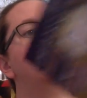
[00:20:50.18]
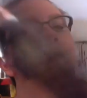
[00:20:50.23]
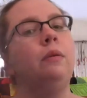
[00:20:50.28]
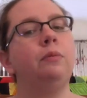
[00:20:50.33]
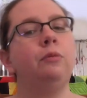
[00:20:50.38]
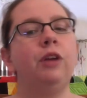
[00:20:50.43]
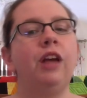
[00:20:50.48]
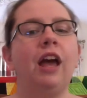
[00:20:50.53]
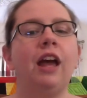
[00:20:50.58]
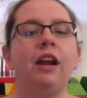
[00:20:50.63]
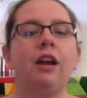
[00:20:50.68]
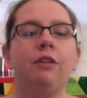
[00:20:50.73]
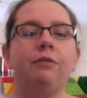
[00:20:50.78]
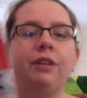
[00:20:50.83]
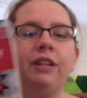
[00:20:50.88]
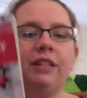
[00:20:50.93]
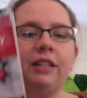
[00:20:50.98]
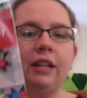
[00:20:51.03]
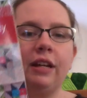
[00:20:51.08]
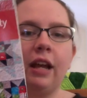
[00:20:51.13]
We got our
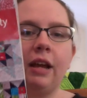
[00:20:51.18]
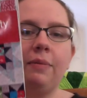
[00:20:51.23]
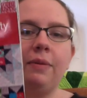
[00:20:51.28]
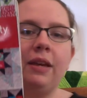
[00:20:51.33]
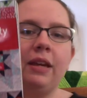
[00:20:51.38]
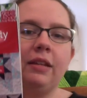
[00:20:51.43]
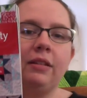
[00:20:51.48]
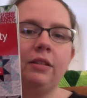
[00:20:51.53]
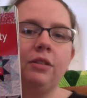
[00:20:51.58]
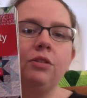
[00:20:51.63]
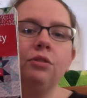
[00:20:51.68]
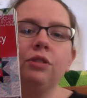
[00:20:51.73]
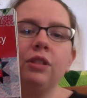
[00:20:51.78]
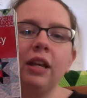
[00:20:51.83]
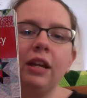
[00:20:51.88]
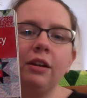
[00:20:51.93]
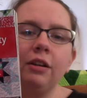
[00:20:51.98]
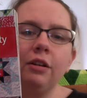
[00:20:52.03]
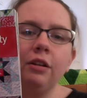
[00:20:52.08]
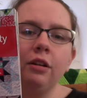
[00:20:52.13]
recent IPS
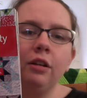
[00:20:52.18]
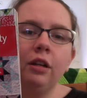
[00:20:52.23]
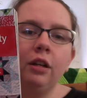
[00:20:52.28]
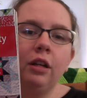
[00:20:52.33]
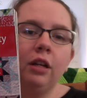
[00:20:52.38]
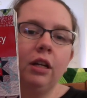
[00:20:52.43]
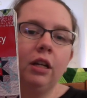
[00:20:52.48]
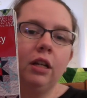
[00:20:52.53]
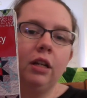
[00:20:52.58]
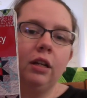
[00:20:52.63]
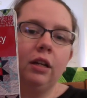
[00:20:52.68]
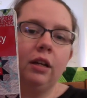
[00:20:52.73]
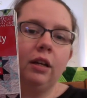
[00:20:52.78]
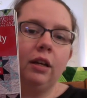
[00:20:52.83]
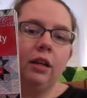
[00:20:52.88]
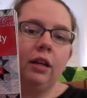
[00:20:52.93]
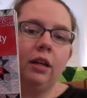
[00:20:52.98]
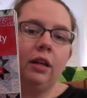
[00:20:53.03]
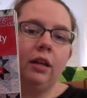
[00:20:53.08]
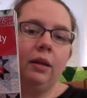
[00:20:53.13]
newsletter.
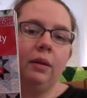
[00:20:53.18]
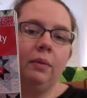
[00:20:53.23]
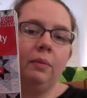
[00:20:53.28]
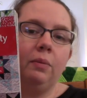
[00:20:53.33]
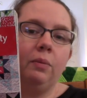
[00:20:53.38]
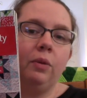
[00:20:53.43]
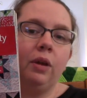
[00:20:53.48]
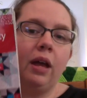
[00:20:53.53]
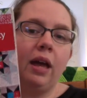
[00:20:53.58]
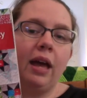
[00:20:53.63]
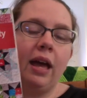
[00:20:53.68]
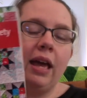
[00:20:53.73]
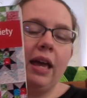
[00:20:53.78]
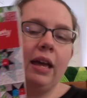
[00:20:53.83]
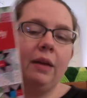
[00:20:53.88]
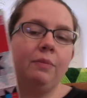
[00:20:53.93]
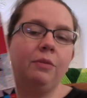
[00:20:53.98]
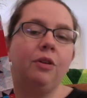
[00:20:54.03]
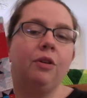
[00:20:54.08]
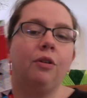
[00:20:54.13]
I
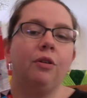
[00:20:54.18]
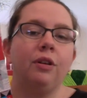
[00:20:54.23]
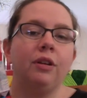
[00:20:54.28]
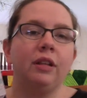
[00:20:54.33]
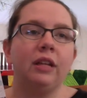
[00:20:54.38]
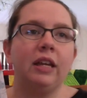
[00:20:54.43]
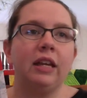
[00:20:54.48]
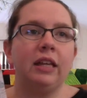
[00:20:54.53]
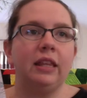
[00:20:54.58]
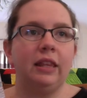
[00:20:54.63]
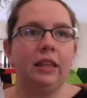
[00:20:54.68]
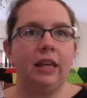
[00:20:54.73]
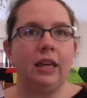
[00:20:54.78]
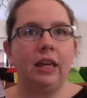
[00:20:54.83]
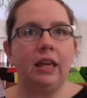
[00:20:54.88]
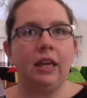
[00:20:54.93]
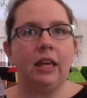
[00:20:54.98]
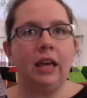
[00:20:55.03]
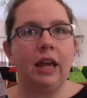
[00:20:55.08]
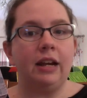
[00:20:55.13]
am currently
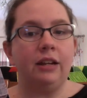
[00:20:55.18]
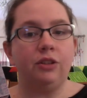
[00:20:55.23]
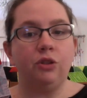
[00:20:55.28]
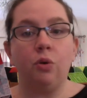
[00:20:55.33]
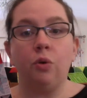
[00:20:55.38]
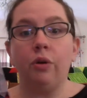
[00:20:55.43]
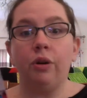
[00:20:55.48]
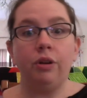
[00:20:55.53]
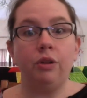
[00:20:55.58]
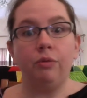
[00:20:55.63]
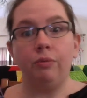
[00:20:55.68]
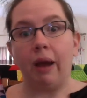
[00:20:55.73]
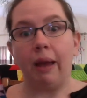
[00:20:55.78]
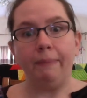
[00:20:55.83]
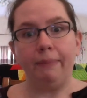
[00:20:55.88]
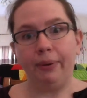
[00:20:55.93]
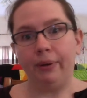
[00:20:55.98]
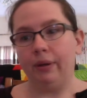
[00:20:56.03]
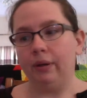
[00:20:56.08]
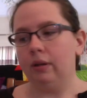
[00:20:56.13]
the editorial
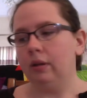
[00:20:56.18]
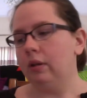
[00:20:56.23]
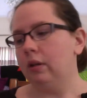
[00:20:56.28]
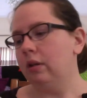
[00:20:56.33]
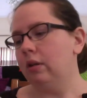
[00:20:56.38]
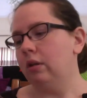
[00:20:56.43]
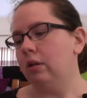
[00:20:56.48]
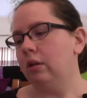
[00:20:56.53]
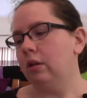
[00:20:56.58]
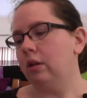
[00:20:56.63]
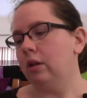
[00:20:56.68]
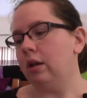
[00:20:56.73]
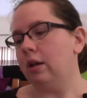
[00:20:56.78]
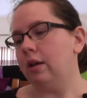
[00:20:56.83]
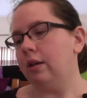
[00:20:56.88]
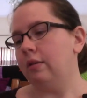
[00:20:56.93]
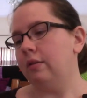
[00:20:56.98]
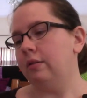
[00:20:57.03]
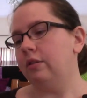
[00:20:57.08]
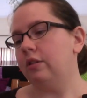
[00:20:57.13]
rep,
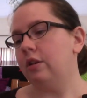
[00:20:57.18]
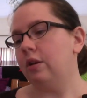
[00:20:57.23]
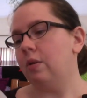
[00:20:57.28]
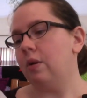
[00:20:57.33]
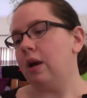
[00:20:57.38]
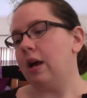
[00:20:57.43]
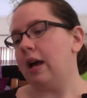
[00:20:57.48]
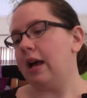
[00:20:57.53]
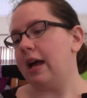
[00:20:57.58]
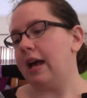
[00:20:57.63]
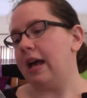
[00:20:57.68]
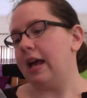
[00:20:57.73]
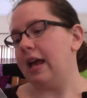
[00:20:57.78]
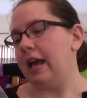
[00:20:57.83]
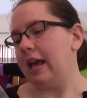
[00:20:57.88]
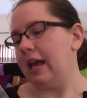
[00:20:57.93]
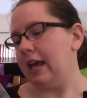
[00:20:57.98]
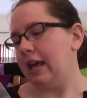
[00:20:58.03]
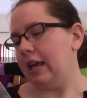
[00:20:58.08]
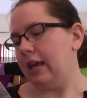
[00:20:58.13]
so
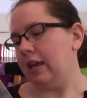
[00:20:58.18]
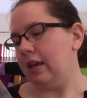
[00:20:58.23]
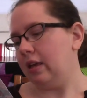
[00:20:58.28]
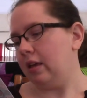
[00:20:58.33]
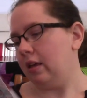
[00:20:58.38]
I